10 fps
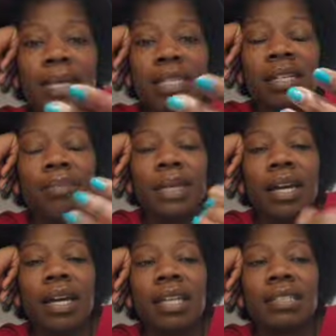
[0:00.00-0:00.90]
missing it
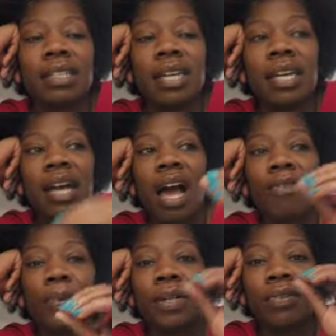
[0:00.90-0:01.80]
because I
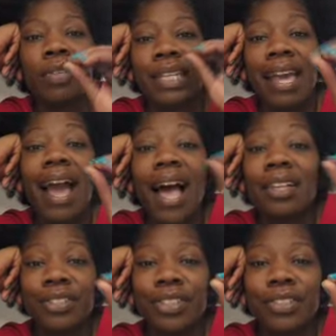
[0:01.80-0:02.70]
put it on the
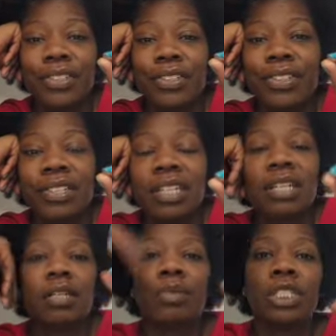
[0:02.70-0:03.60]
calendar,
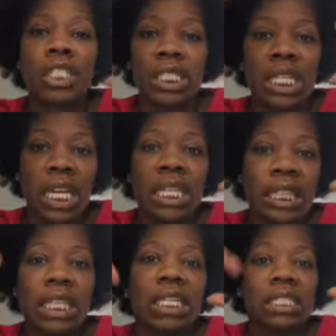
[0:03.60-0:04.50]
which is
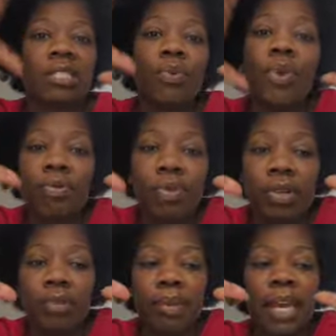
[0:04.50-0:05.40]
in the sewing
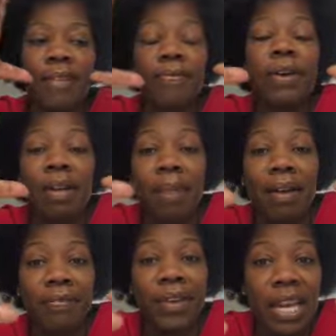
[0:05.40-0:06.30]
room in front of my
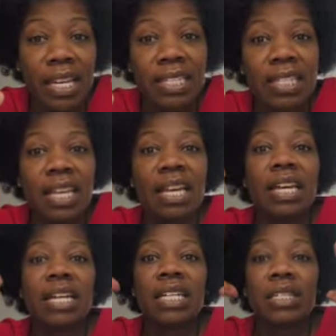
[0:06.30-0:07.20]
face
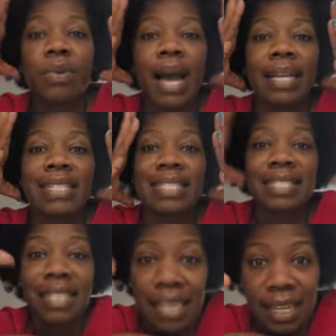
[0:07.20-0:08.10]
so I can
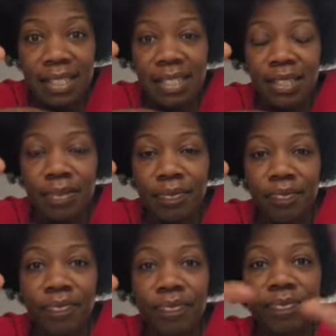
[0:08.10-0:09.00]
see it.
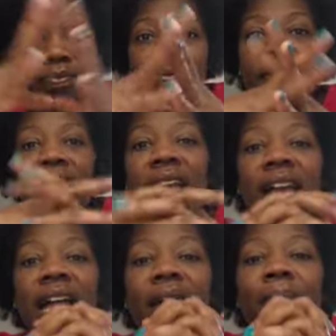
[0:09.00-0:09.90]

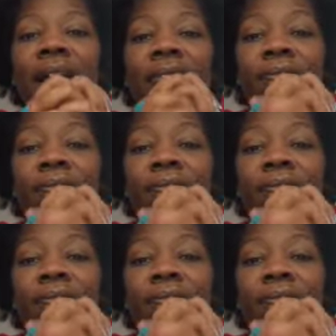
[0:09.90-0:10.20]
My